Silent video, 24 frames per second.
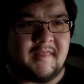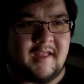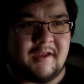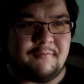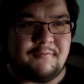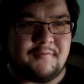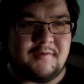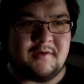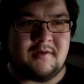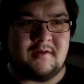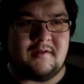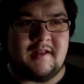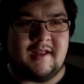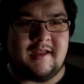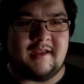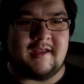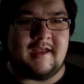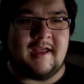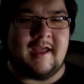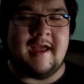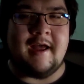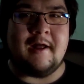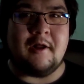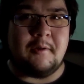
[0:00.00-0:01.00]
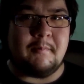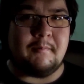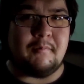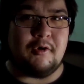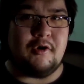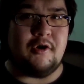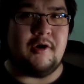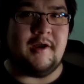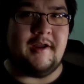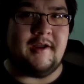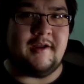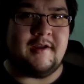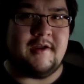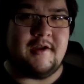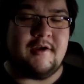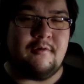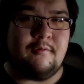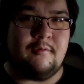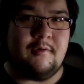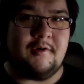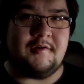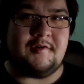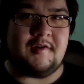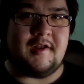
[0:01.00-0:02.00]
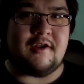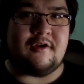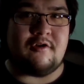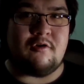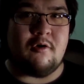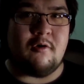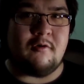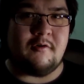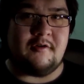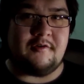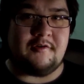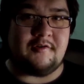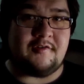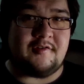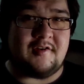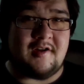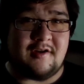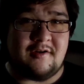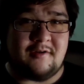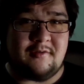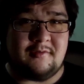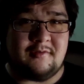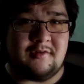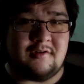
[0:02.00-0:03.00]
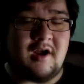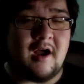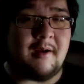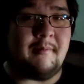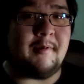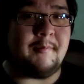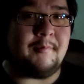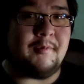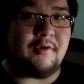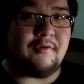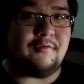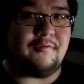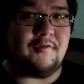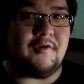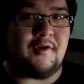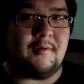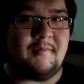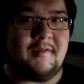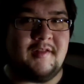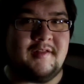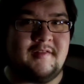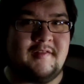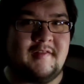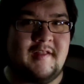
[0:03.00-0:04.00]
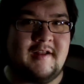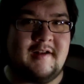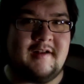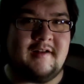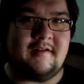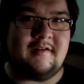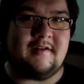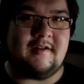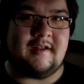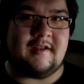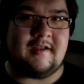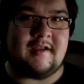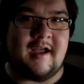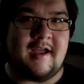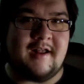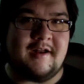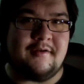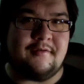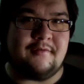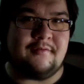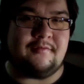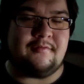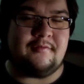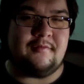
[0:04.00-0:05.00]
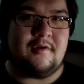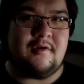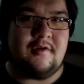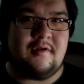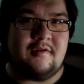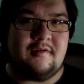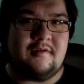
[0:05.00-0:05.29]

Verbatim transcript: I feel like Hellboy was a cornerstone comic book film that, that, that kind of,